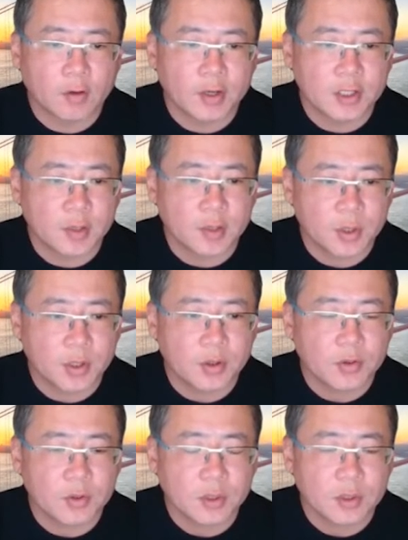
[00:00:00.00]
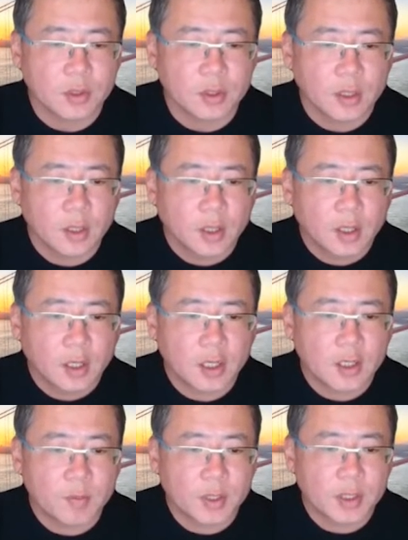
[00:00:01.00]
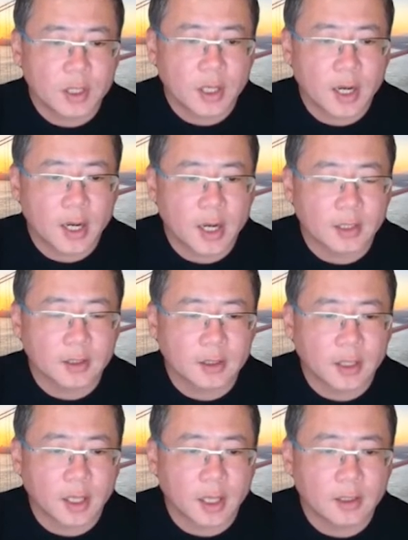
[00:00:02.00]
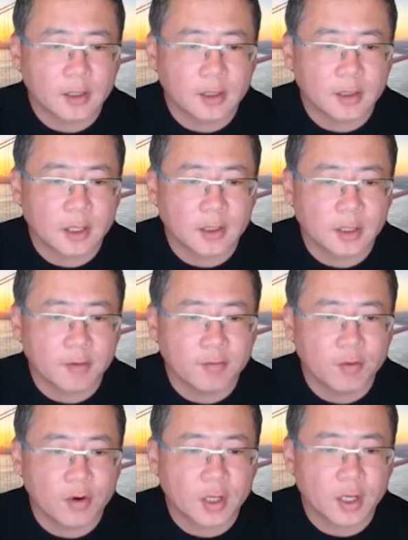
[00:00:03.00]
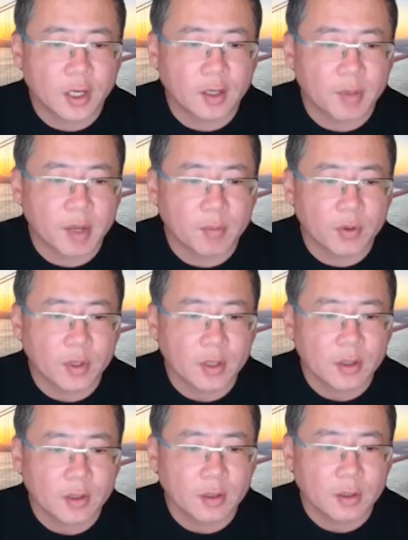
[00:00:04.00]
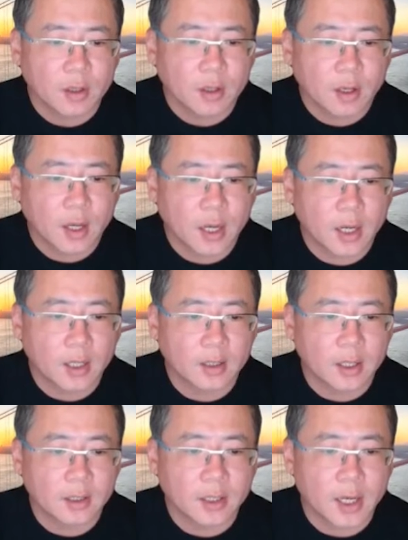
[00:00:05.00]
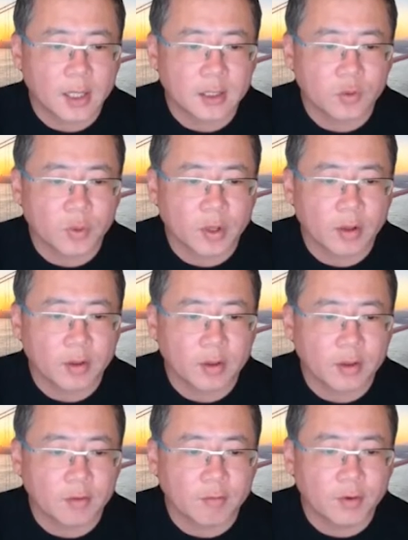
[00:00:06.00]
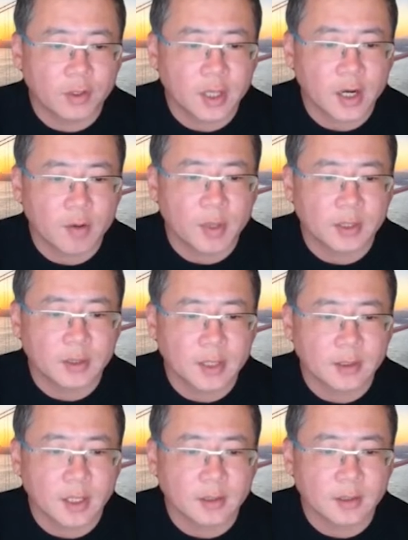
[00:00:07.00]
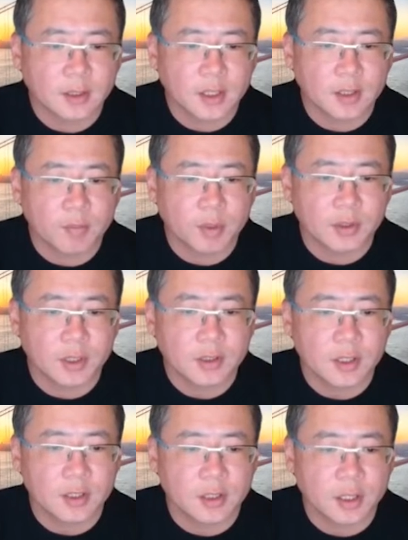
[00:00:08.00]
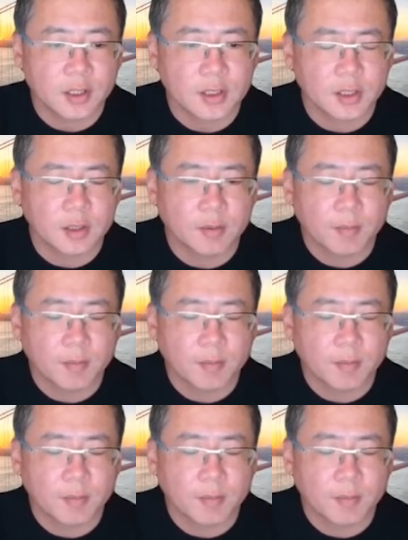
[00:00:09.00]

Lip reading: vCPUs. Each machine has 864 gig memory and attached with 4 terabytes SSD persistent disk.